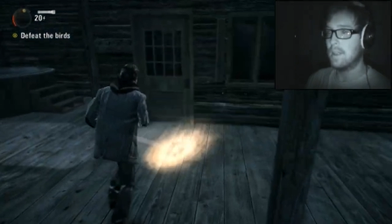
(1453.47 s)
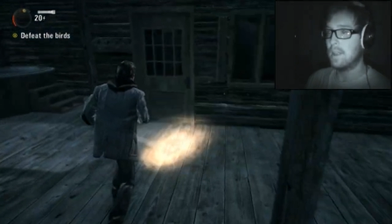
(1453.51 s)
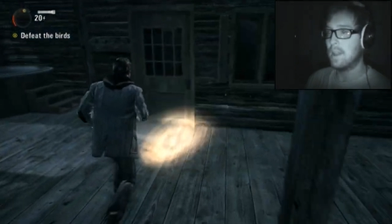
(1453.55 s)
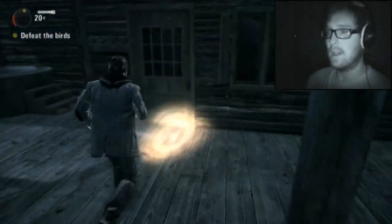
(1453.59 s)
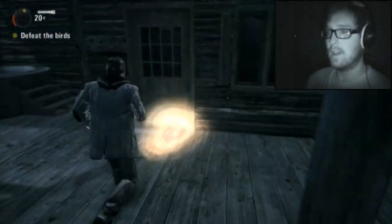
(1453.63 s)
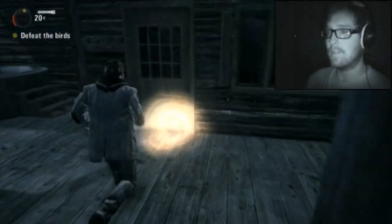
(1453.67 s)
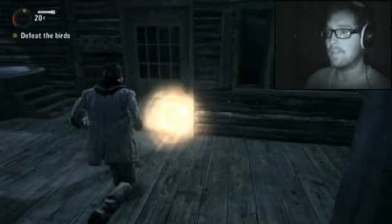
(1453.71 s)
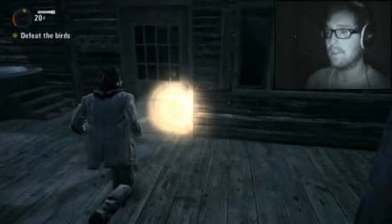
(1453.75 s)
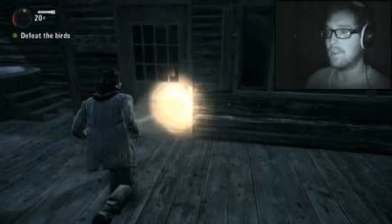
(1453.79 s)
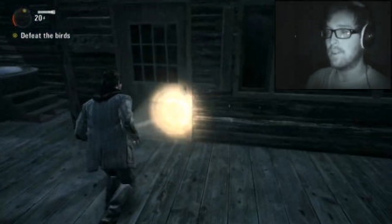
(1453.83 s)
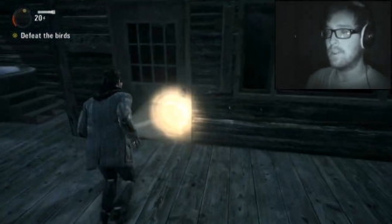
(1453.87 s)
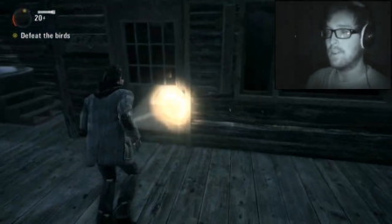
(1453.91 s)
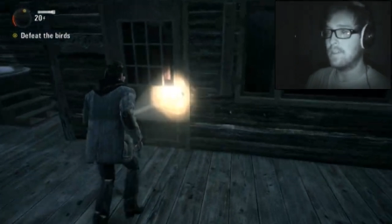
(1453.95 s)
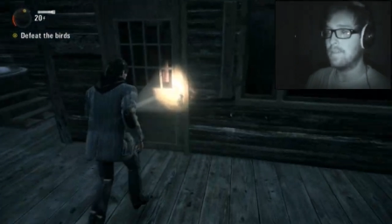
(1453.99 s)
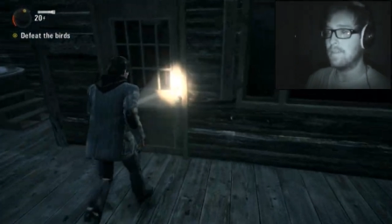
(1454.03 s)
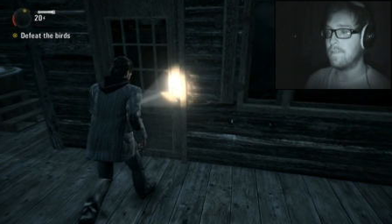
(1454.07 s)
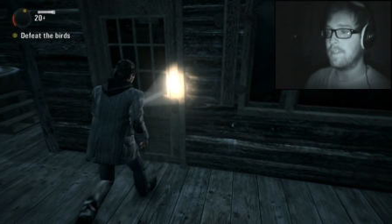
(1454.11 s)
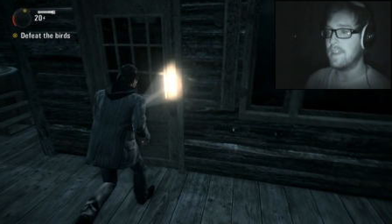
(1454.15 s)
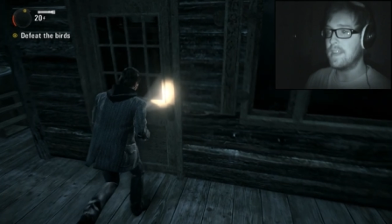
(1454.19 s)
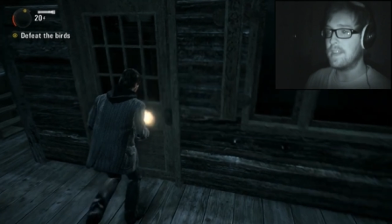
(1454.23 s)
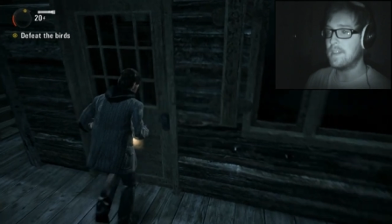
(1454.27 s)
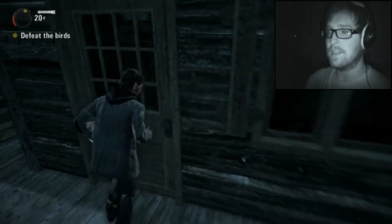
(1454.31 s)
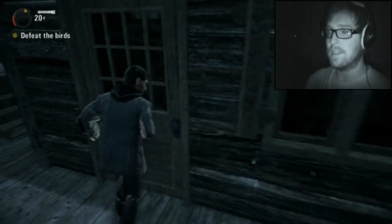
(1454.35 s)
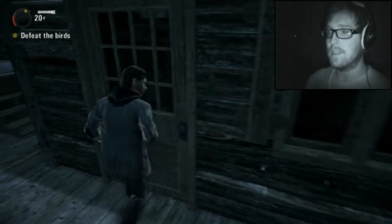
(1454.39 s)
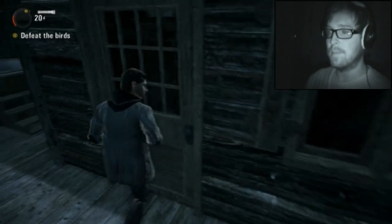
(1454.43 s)
I've got to
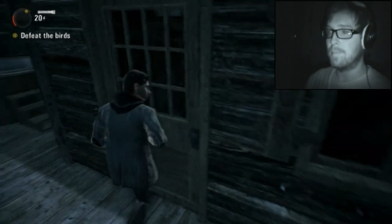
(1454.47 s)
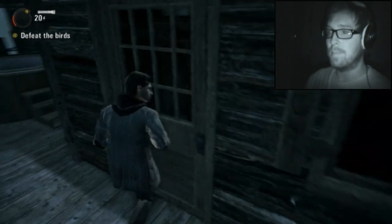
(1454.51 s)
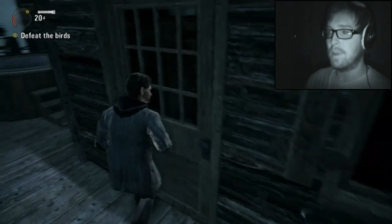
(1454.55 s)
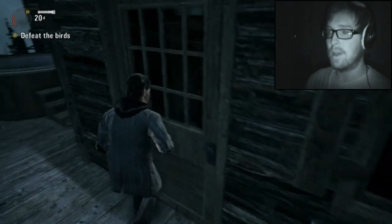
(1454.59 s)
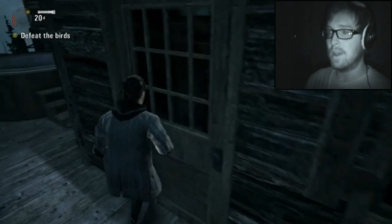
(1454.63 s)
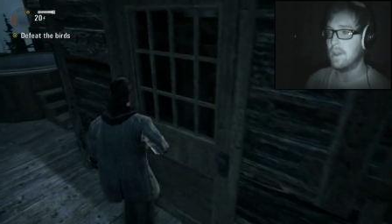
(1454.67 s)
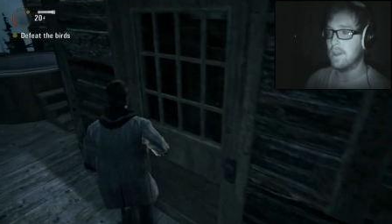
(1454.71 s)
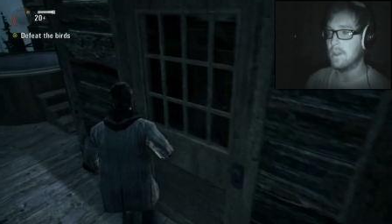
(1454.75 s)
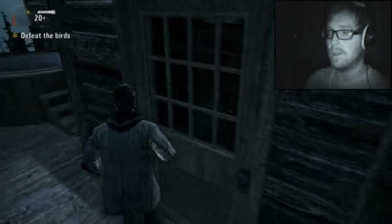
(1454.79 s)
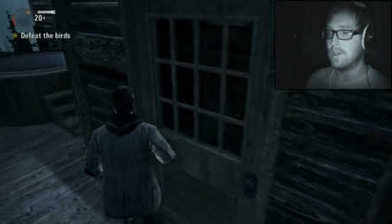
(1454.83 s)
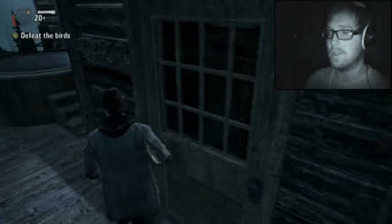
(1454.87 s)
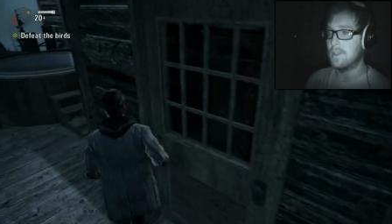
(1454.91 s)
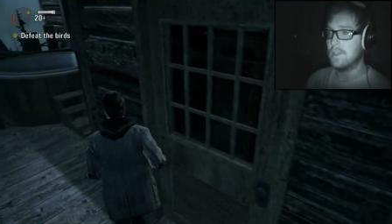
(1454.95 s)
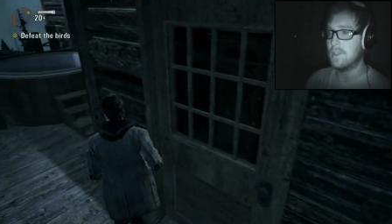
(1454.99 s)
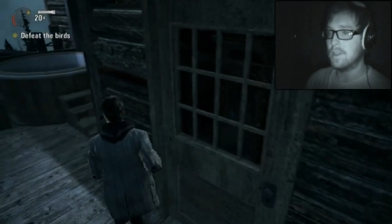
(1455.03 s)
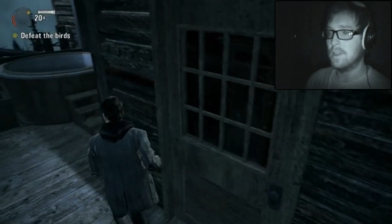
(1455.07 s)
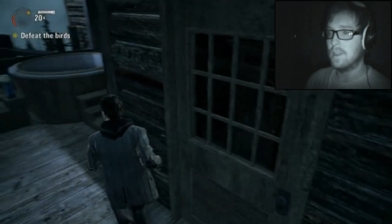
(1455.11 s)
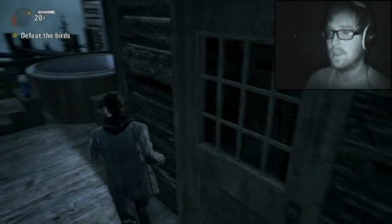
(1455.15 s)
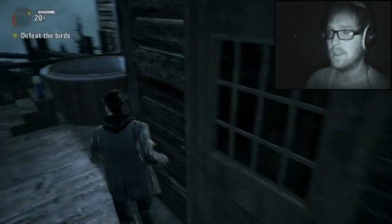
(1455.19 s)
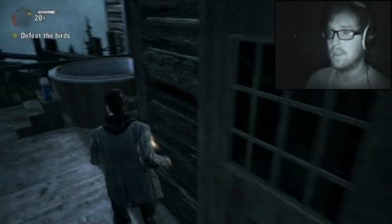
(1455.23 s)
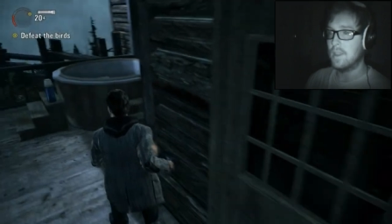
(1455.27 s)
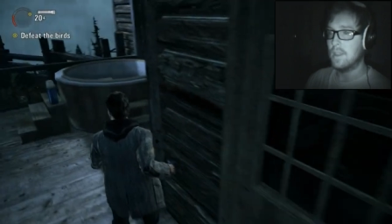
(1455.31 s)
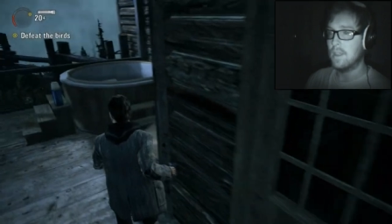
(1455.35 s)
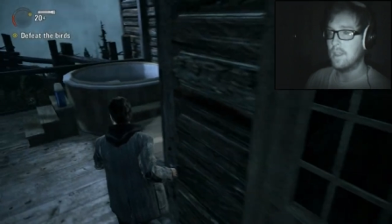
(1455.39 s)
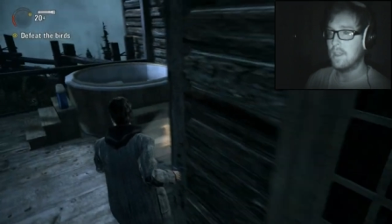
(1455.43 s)
defeat the birds.
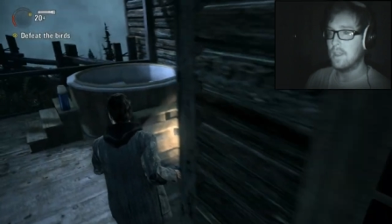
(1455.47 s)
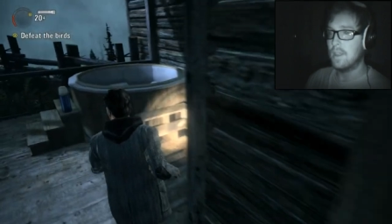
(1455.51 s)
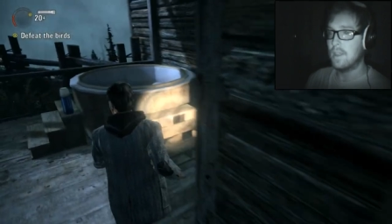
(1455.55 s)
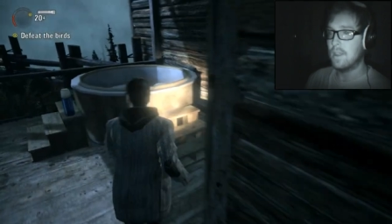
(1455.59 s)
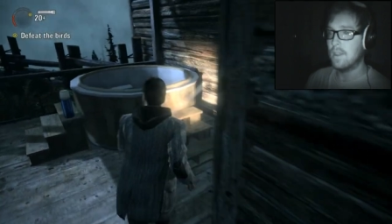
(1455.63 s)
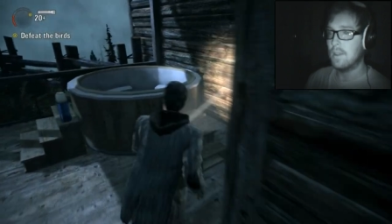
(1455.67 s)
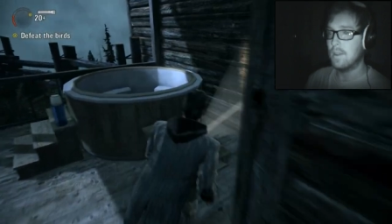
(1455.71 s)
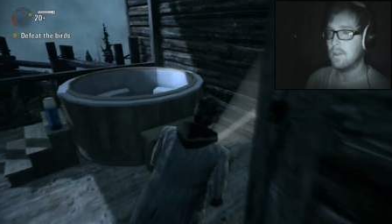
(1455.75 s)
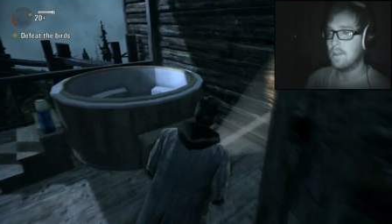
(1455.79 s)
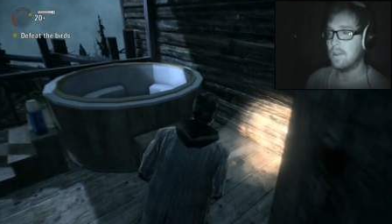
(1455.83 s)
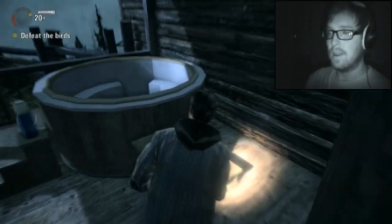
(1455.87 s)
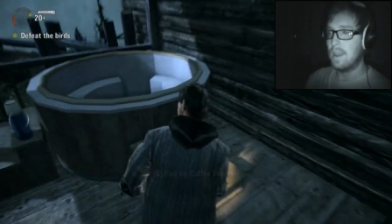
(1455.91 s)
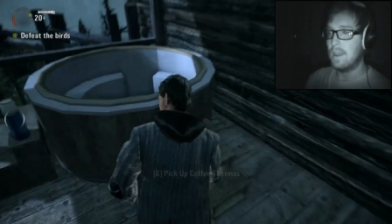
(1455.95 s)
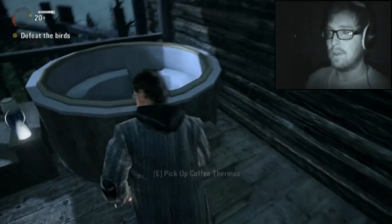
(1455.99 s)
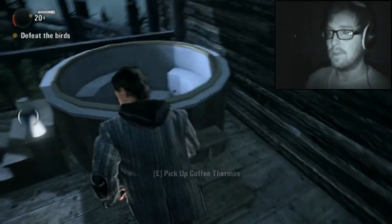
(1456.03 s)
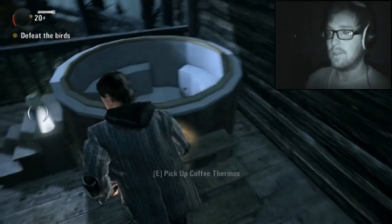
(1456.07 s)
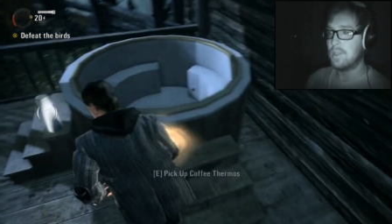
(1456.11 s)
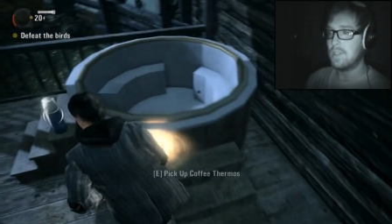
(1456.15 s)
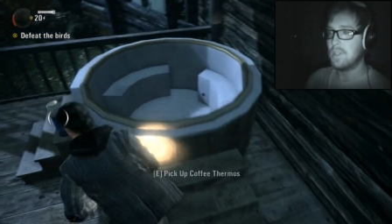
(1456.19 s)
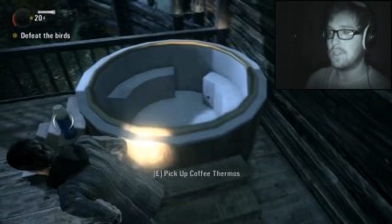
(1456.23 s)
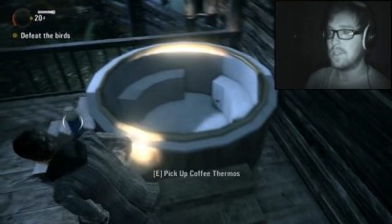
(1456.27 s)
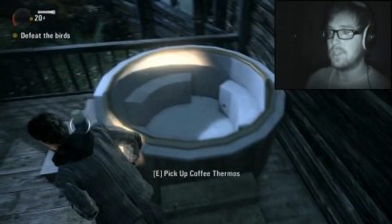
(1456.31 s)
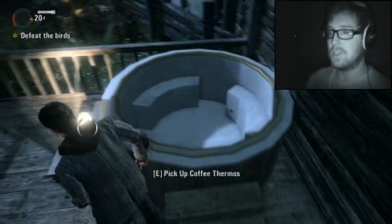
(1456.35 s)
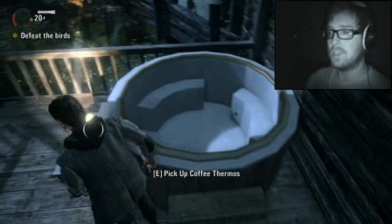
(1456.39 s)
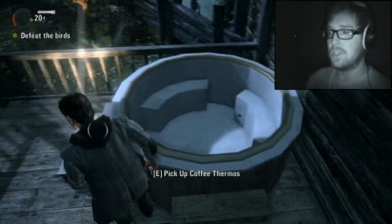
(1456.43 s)
That was
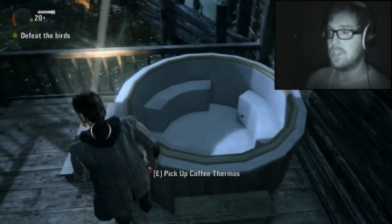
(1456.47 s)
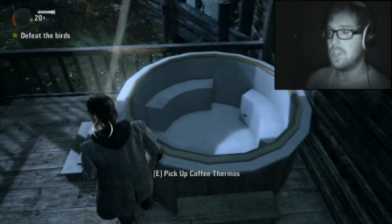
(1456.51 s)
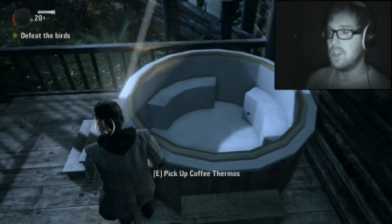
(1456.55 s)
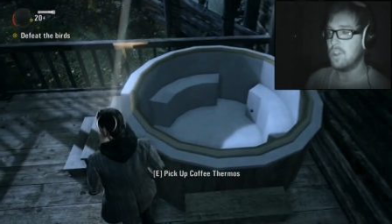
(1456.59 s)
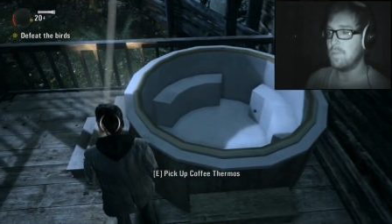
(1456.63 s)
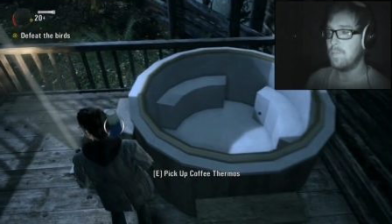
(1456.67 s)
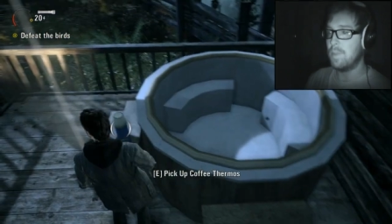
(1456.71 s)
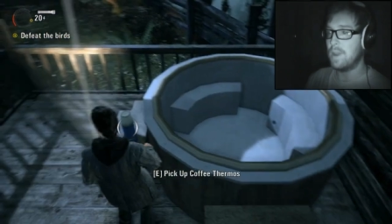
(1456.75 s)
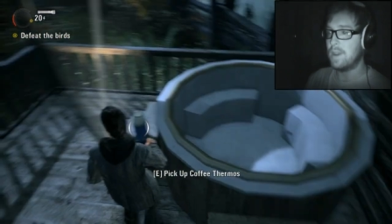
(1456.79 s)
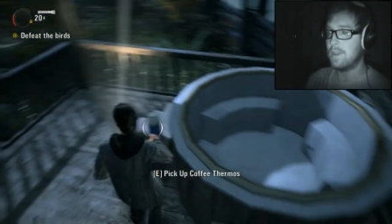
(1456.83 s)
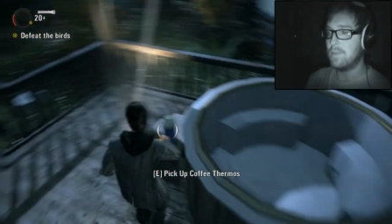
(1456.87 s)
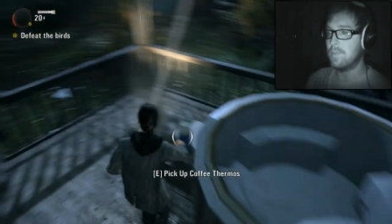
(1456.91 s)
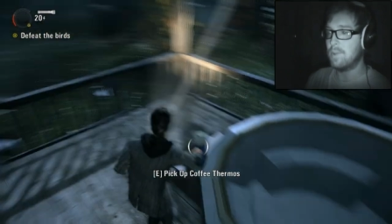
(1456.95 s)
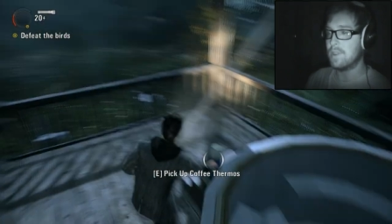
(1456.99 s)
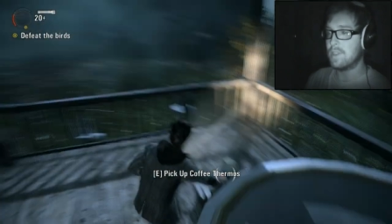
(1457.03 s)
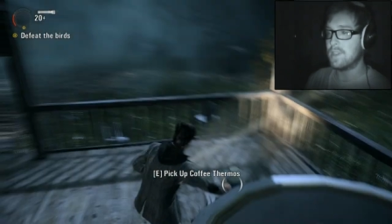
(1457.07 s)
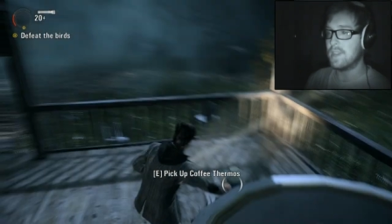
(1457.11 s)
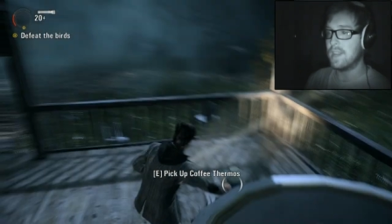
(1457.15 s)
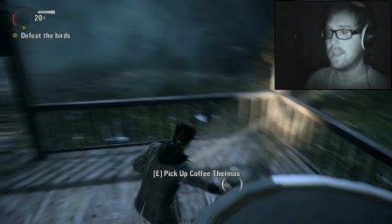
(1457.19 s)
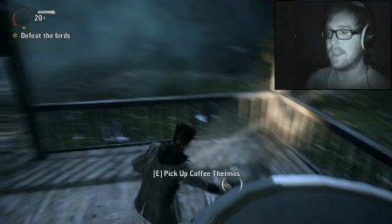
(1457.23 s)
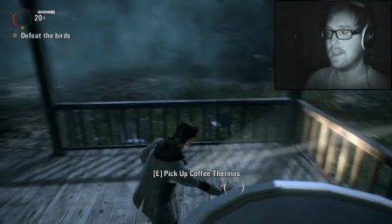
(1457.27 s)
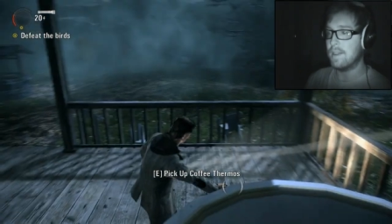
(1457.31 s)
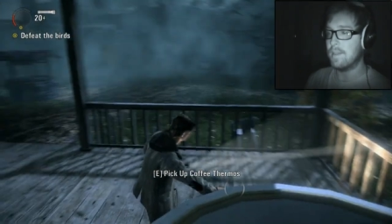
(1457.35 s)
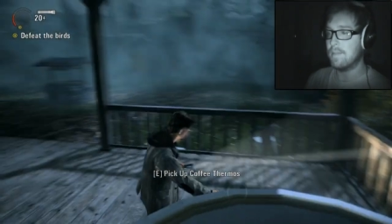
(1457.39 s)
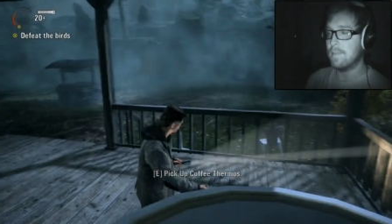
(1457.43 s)
stupid,
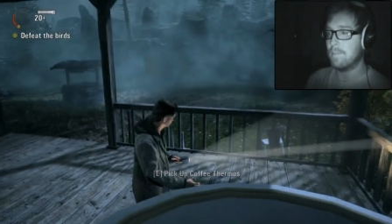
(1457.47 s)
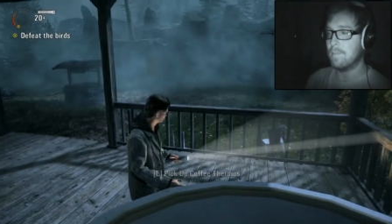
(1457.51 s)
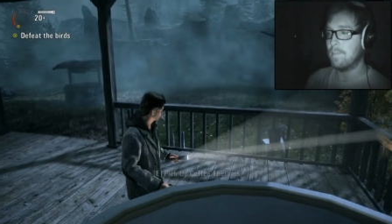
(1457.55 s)
wasn't it?